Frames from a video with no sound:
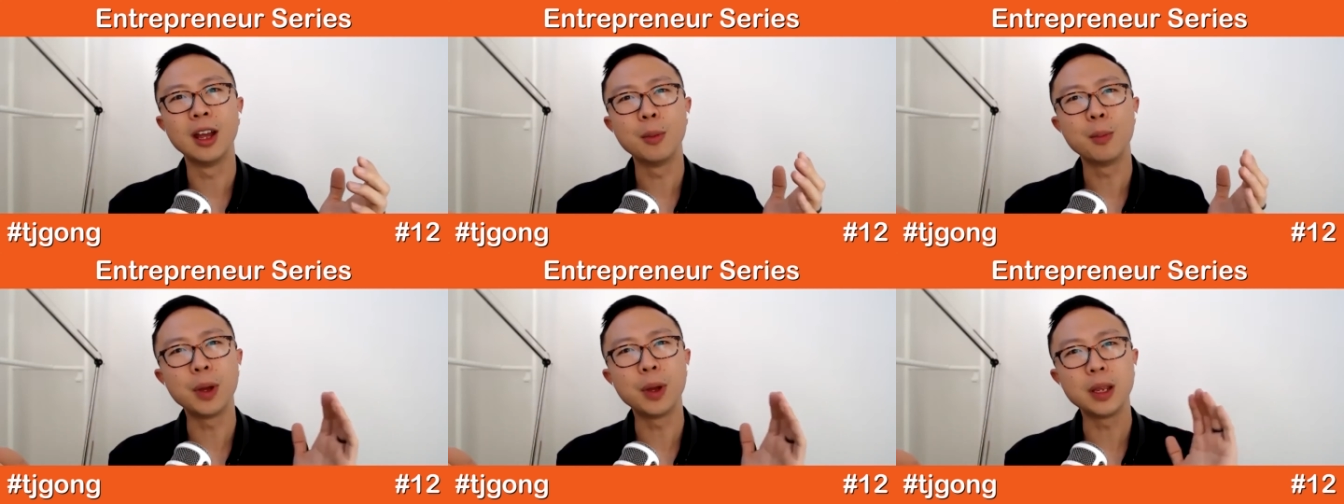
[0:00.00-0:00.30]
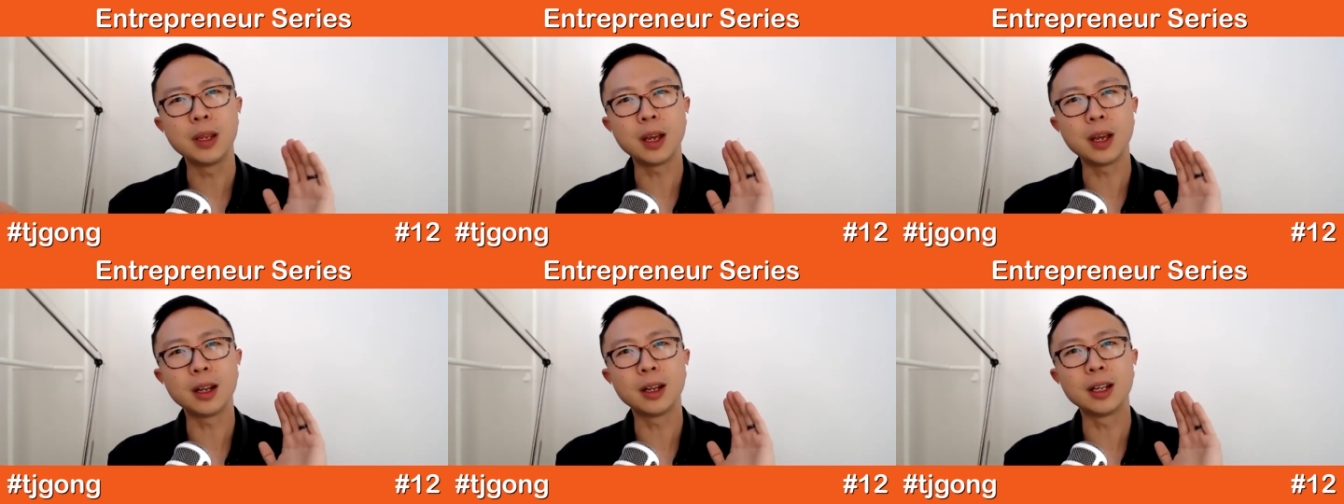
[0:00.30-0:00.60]
but
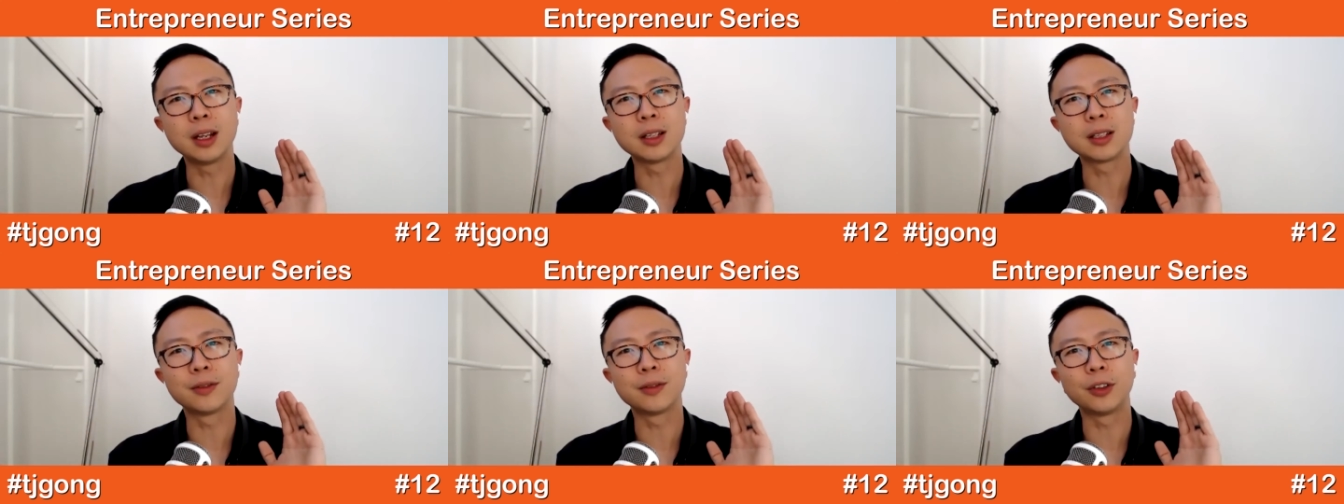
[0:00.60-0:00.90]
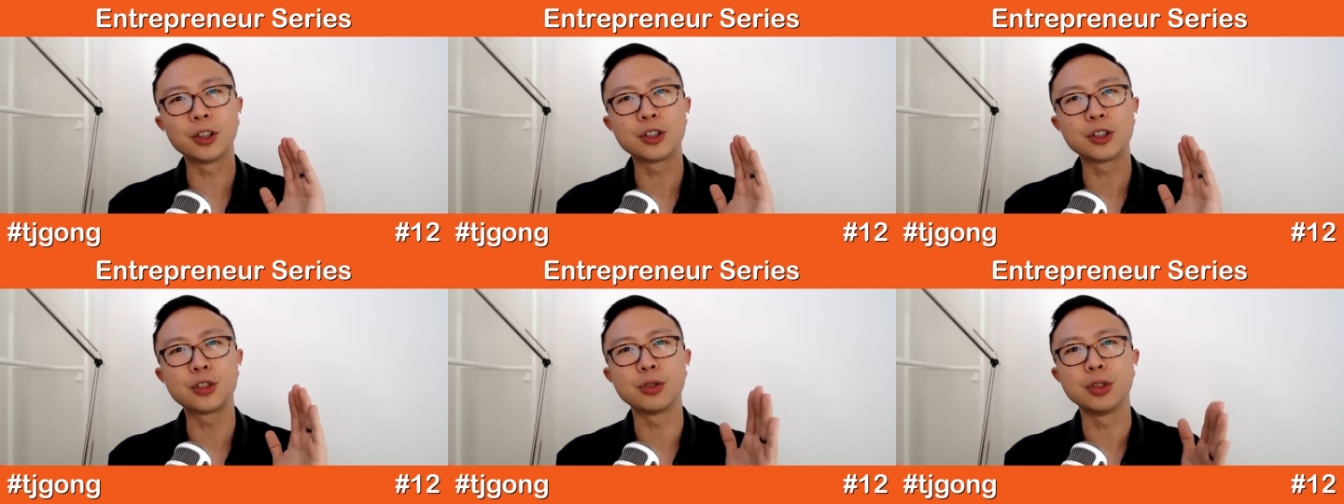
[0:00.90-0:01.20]
yet it's
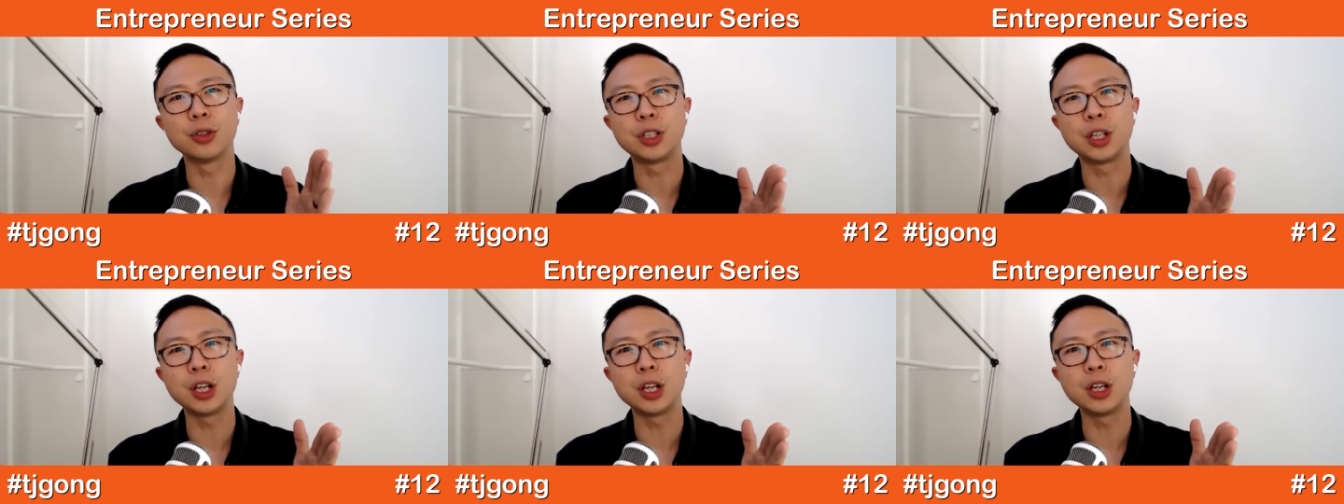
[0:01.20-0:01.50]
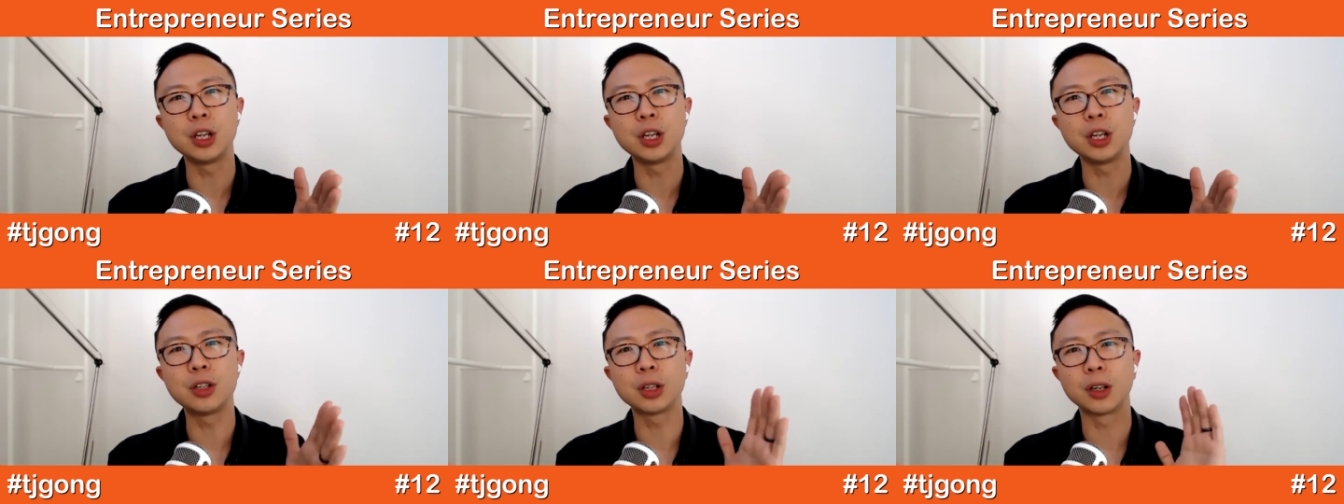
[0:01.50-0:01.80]
very
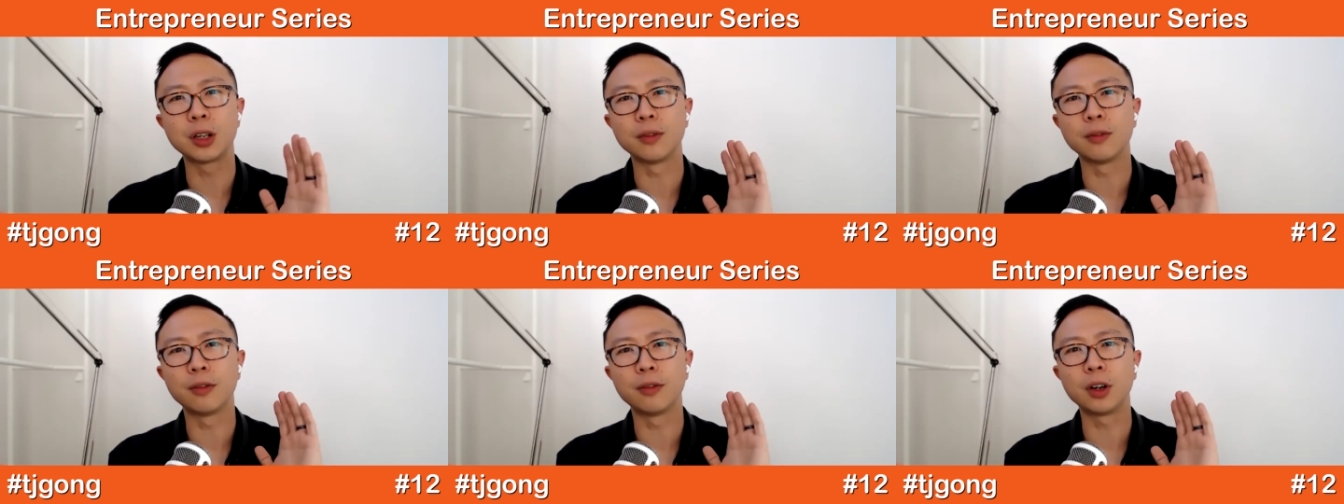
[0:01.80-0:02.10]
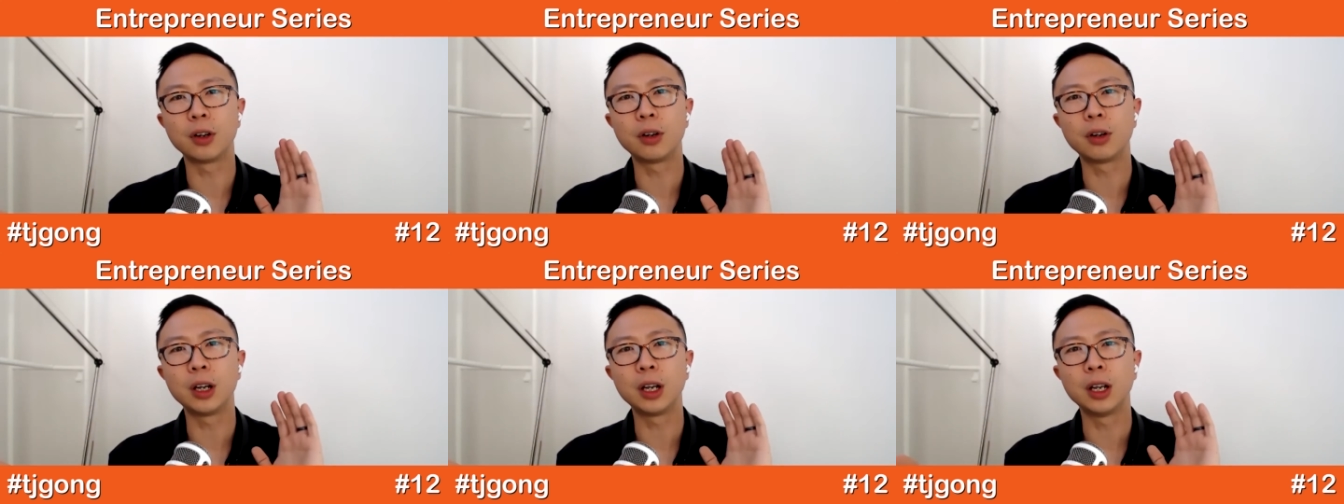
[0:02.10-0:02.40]
strategic and
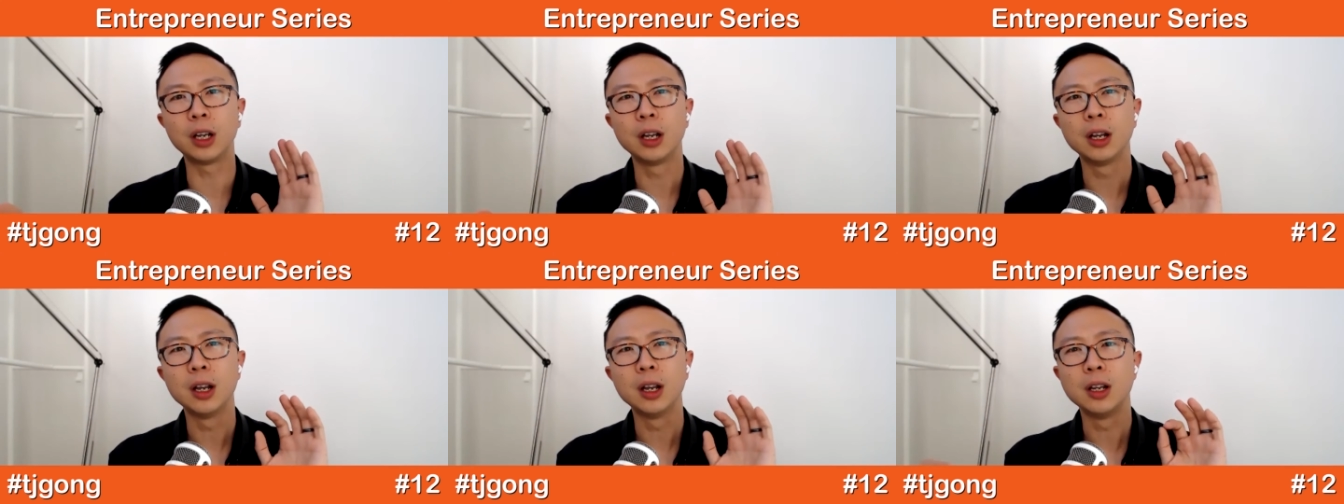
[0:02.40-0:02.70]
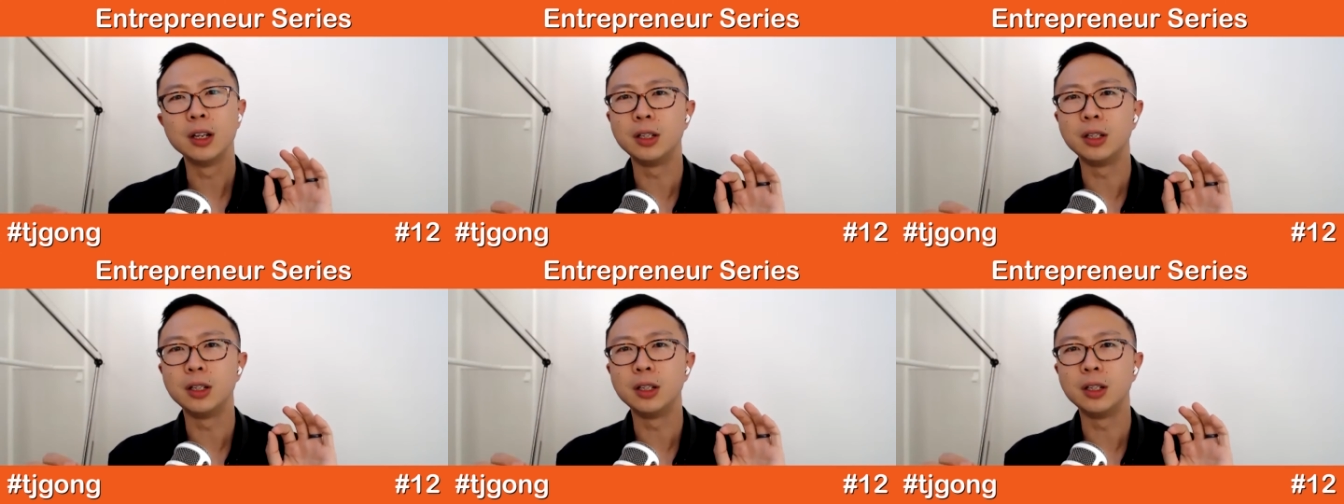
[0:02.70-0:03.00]
very
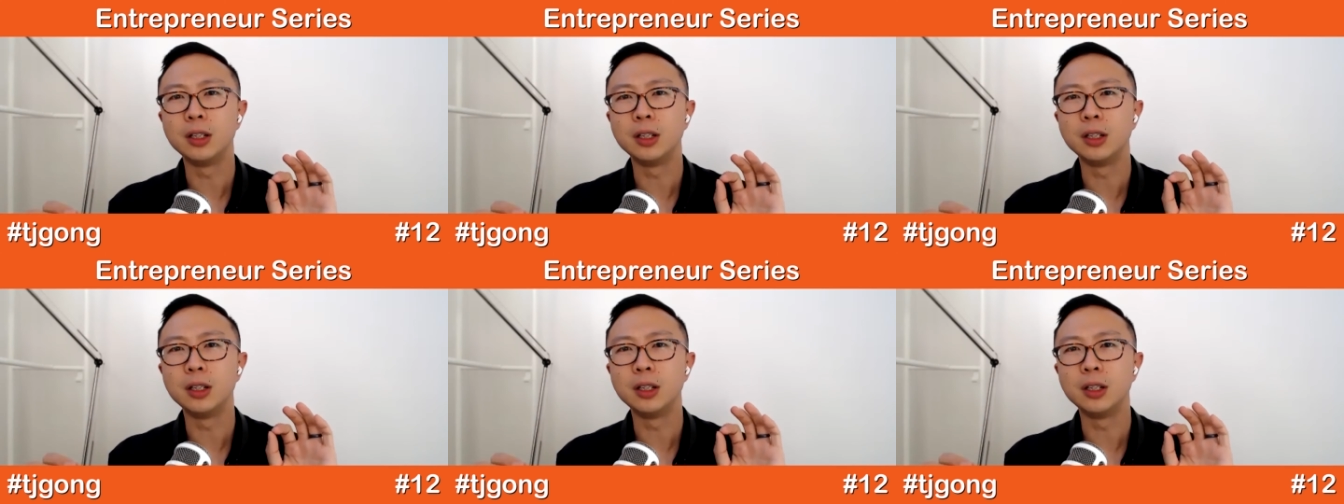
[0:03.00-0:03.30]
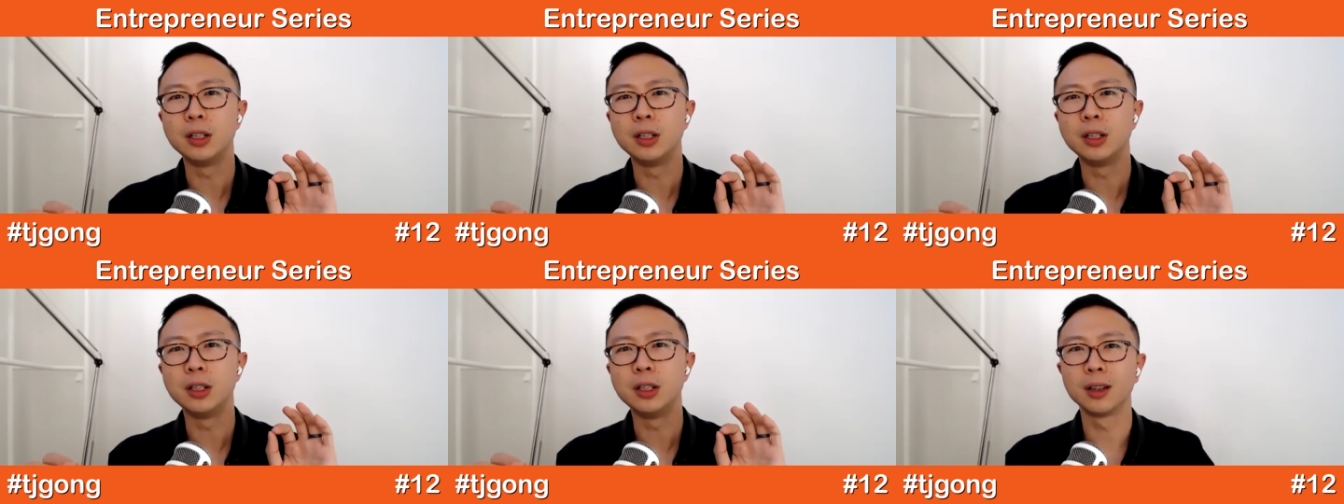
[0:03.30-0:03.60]
done
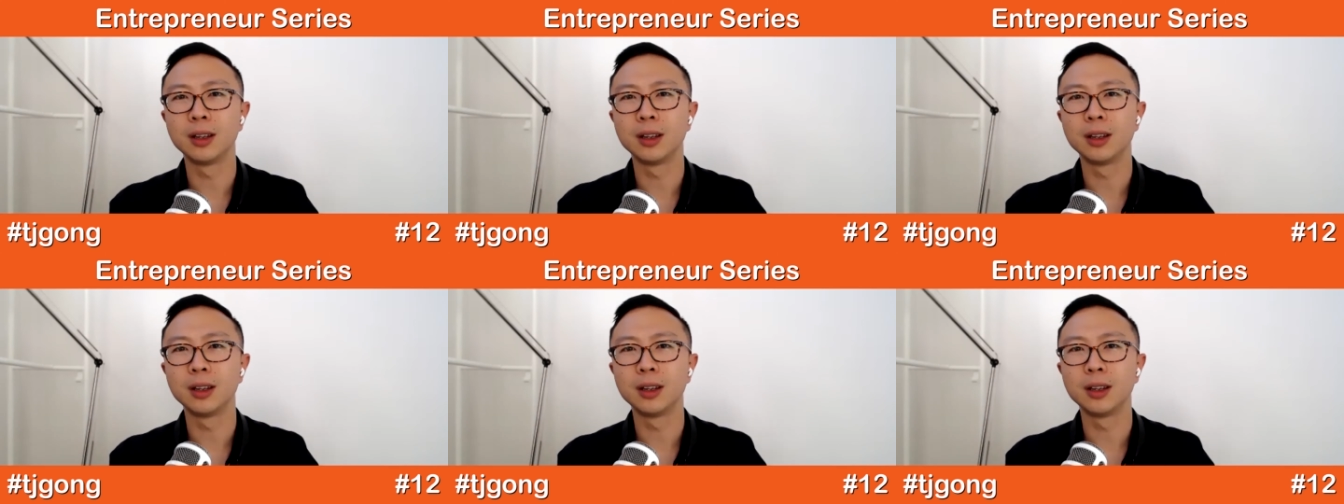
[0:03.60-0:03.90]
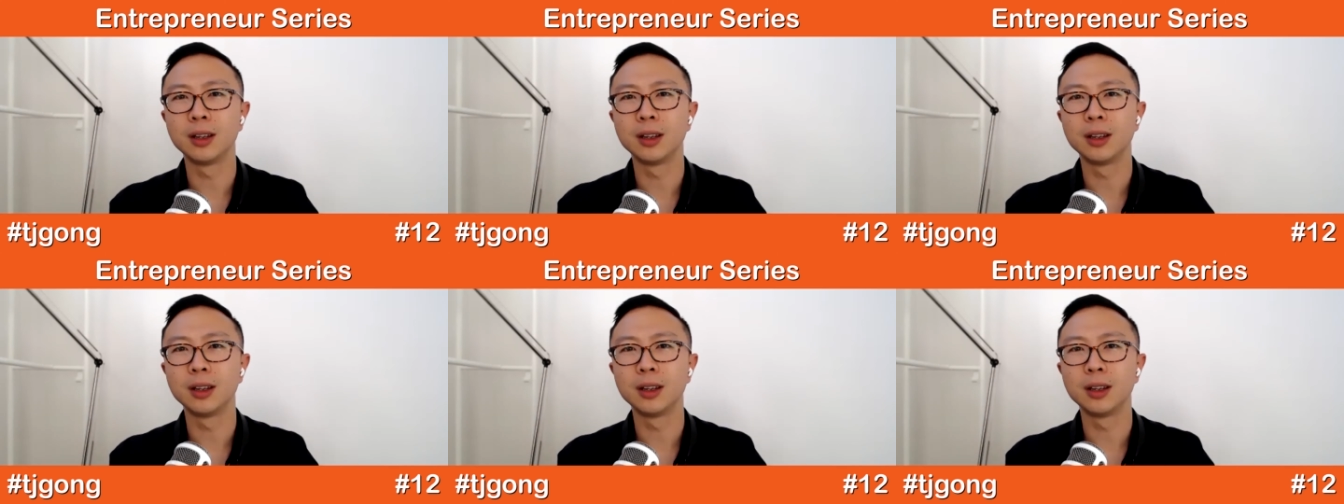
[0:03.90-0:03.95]
correctly.